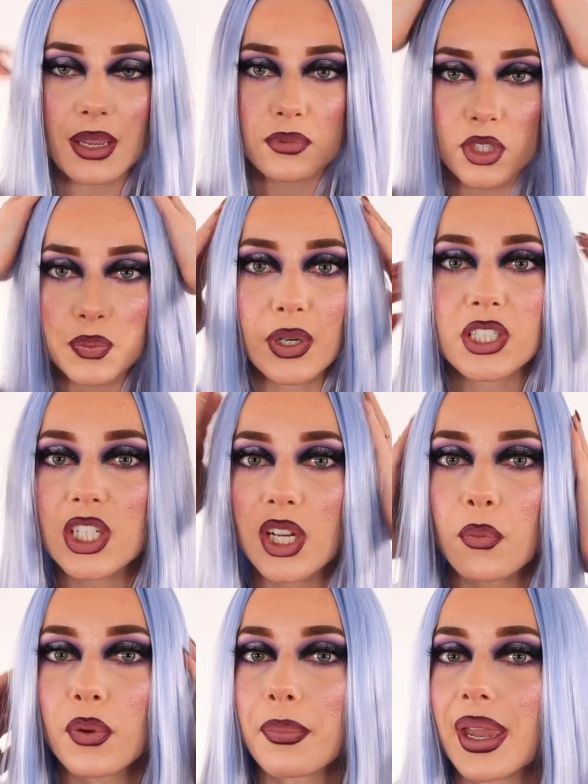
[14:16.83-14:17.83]
I'm just brushing
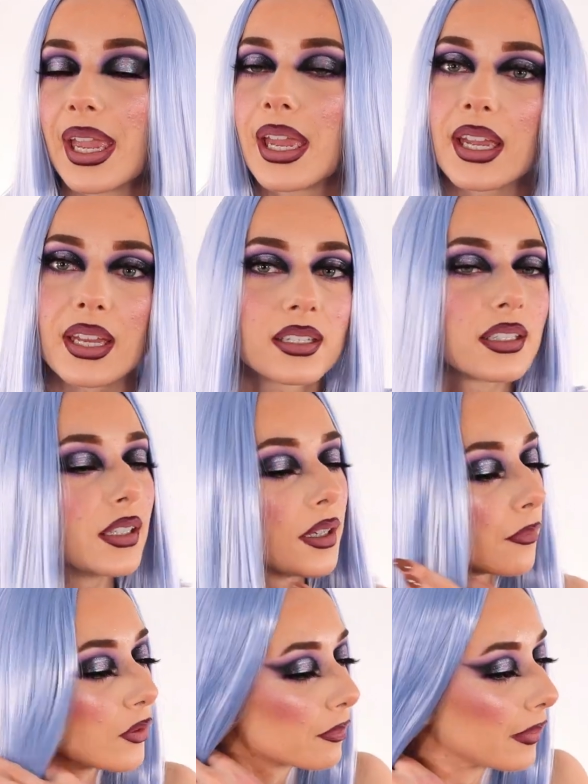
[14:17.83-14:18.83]
it with my head,
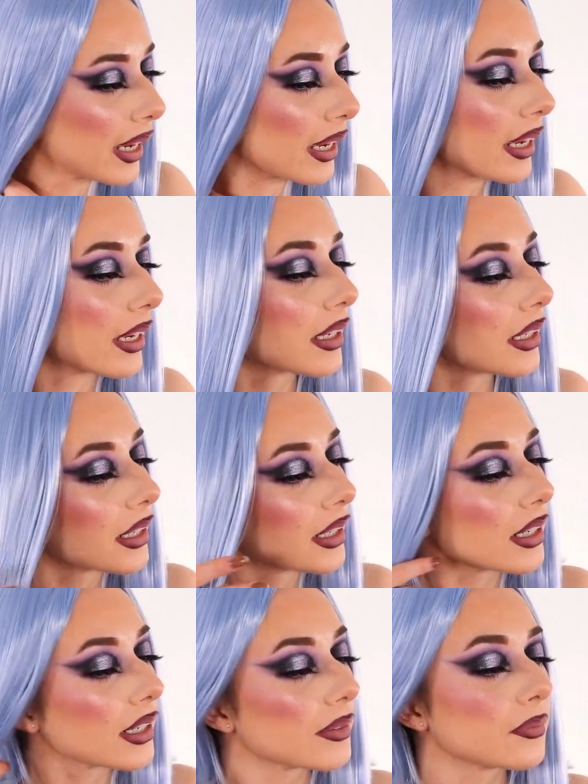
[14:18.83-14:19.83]
with my
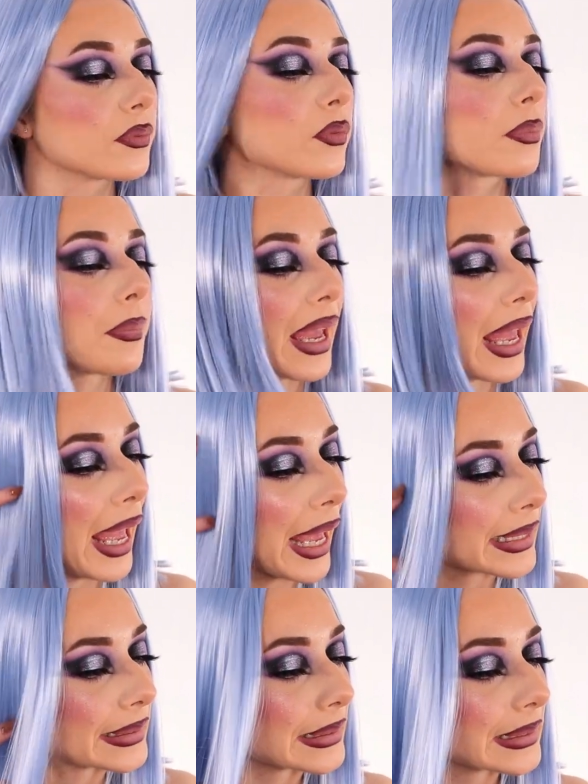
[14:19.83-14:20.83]
hair, with my
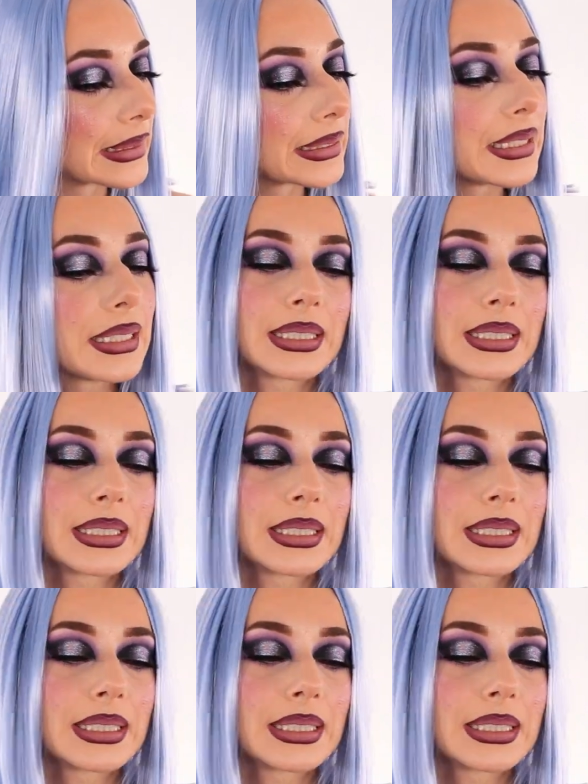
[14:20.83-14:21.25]
hands